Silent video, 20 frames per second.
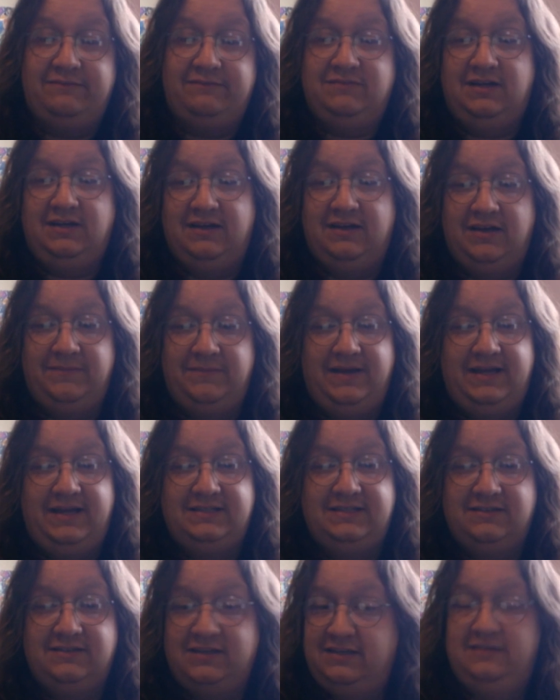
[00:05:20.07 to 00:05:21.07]
um, and
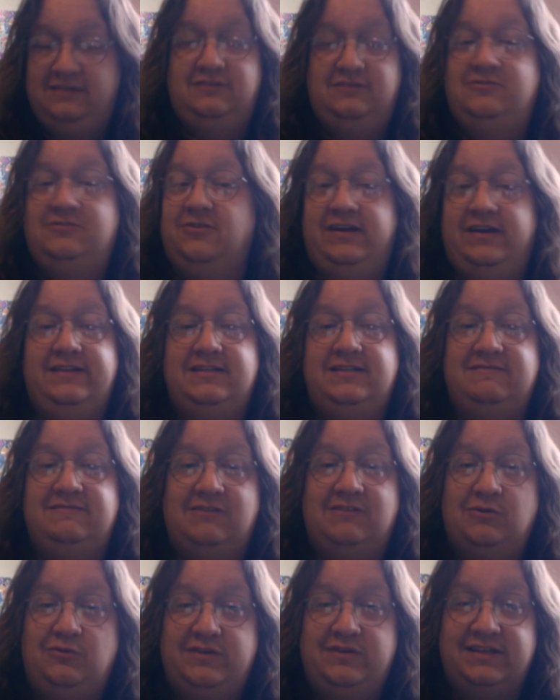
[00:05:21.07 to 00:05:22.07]
I can create these
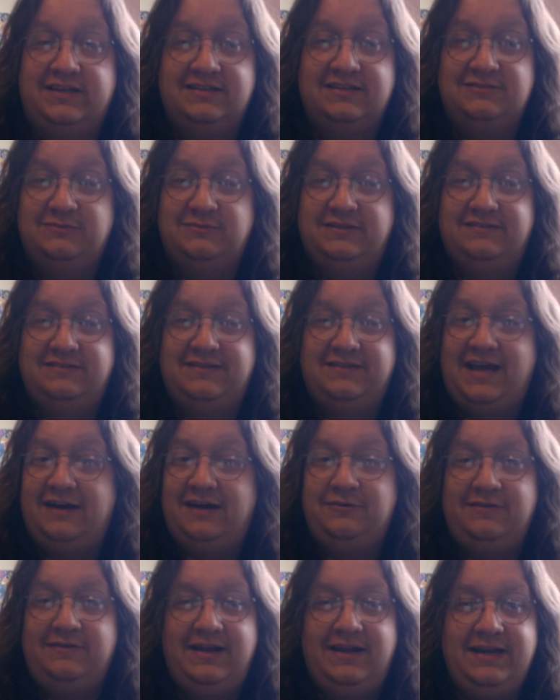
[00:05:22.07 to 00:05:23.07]
recordings without
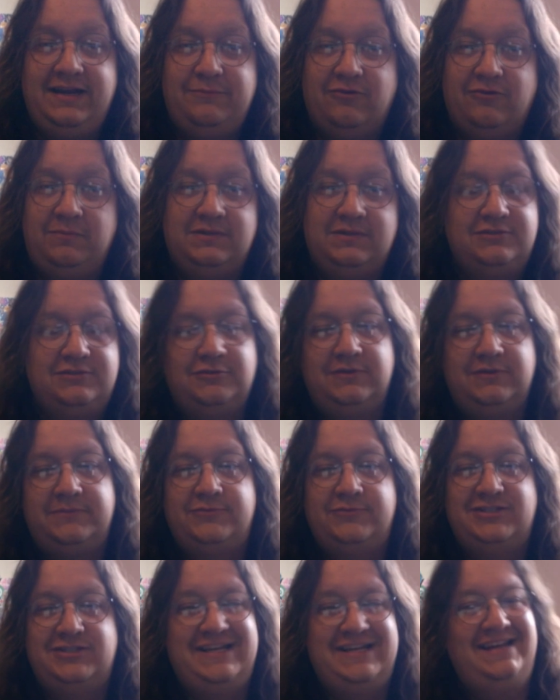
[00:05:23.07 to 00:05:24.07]
any problem at all and
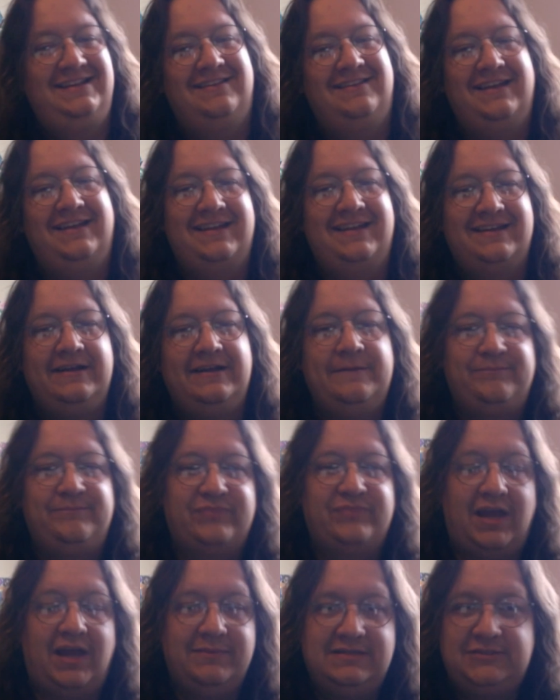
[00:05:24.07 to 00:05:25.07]
pretend like
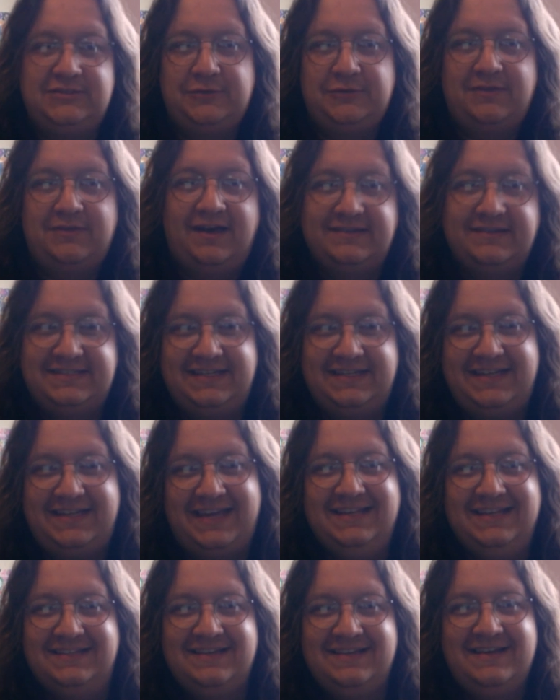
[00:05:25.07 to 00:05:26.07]
I'm in
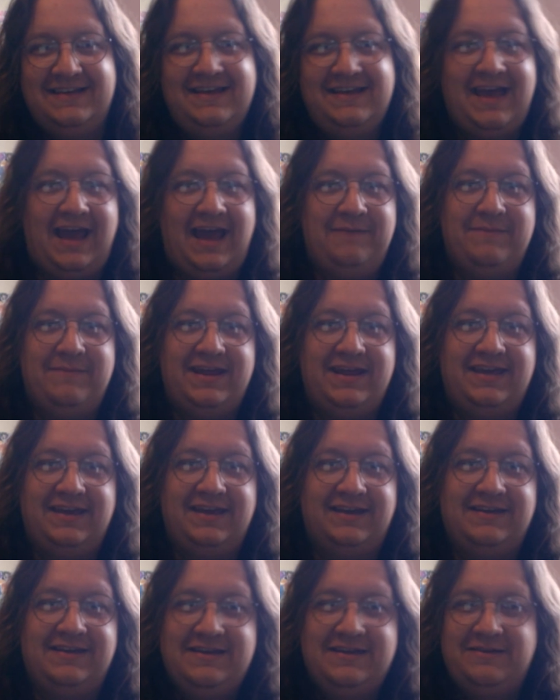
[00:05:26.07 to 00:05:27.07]
2008 and
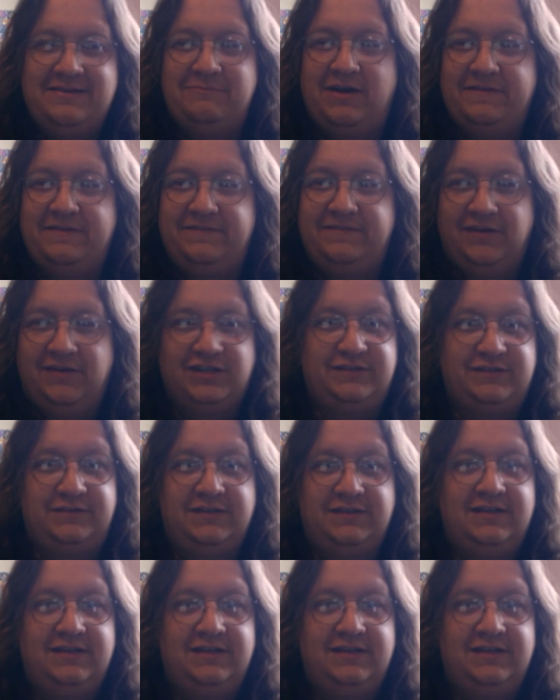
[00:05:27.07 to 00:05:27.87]
making my first